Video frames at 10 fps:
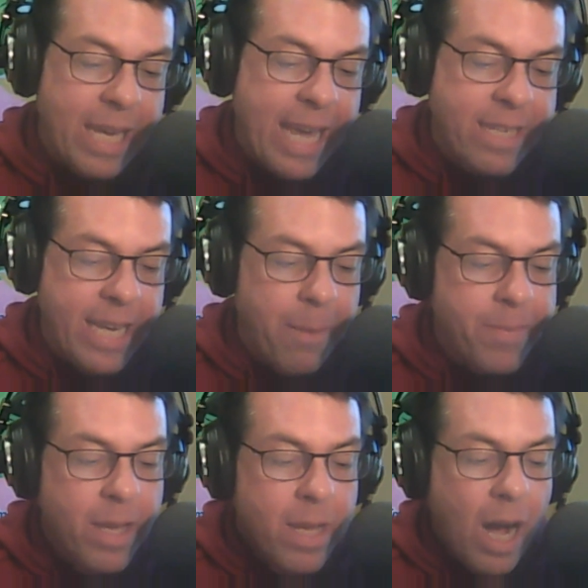It kicks in.
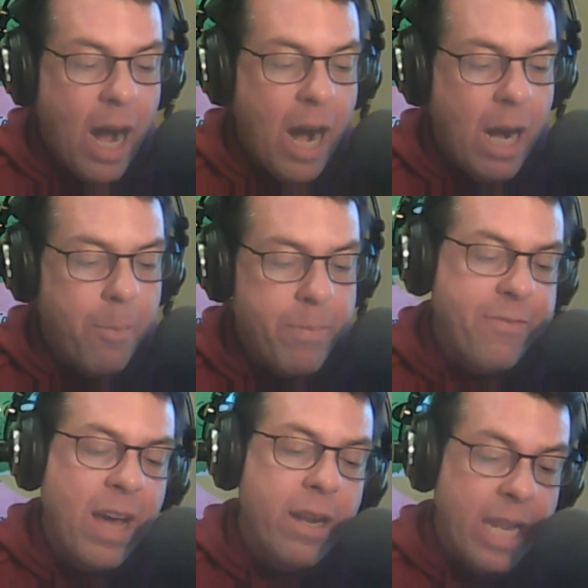They
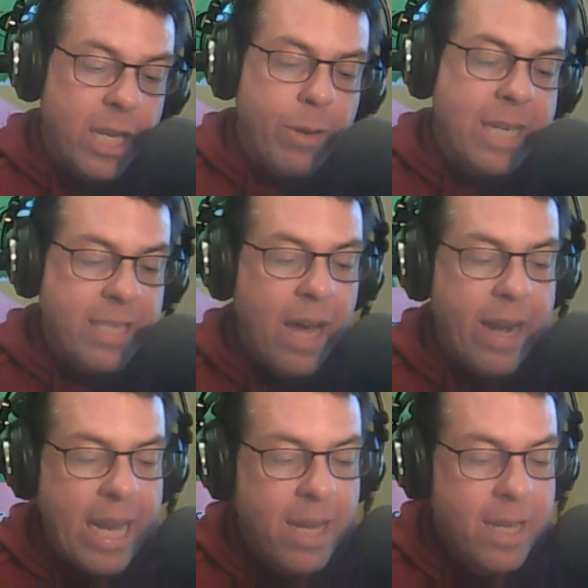found in a Greek
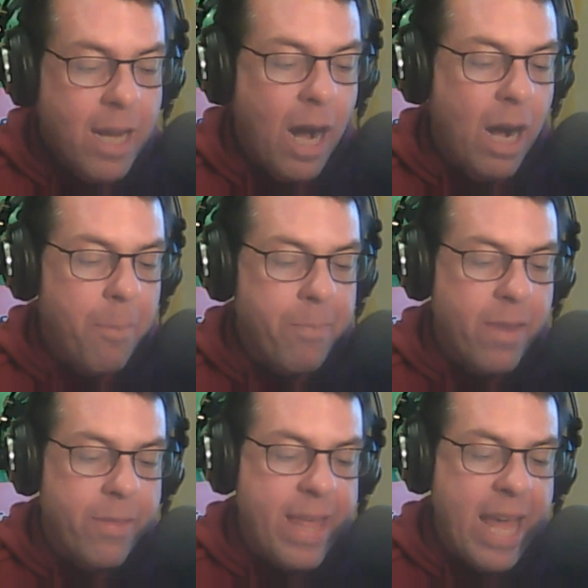study
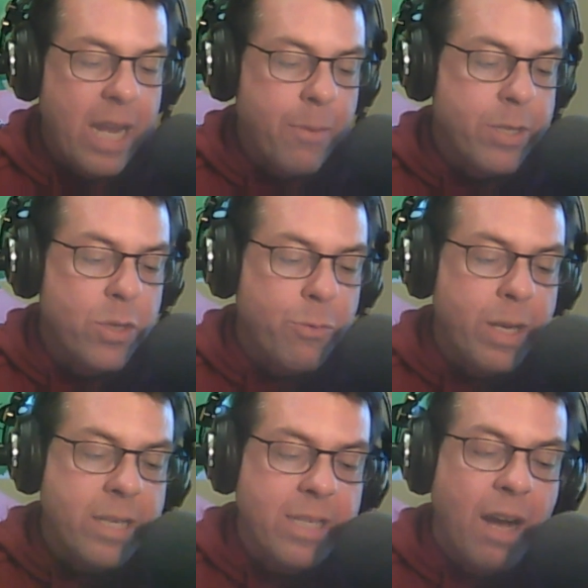that it reduced the
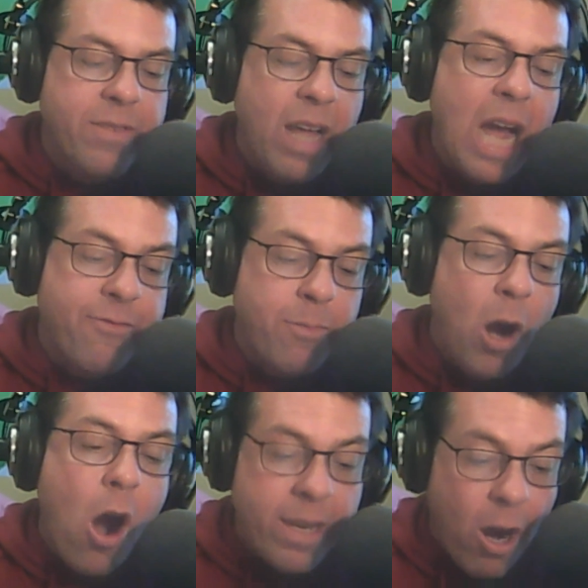risk of dying from
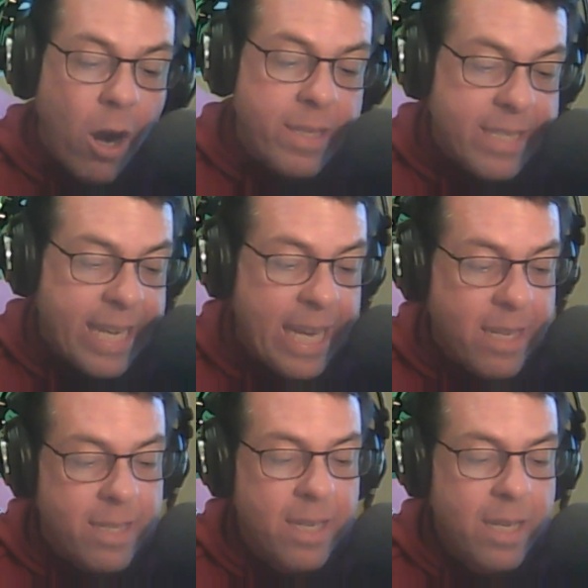heart
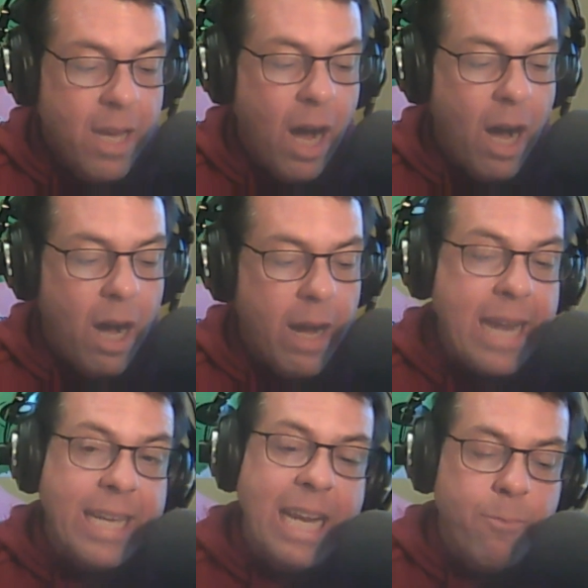disease,
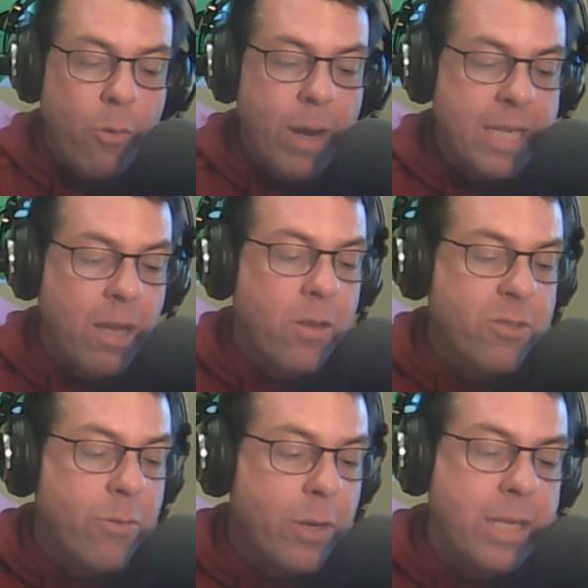and getting more rest
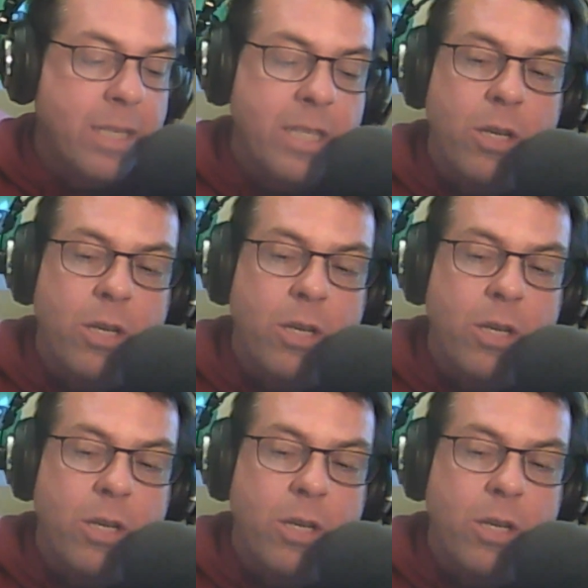also increases